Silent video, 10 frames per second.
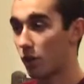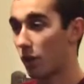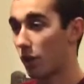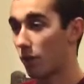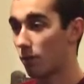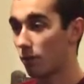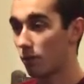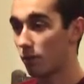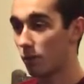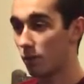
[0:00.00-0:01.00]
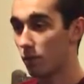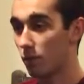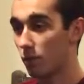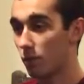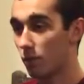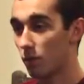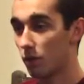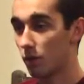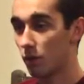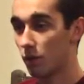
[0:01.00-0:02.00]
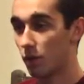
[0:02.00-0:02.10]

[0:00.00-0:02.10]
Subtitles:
to help. You know.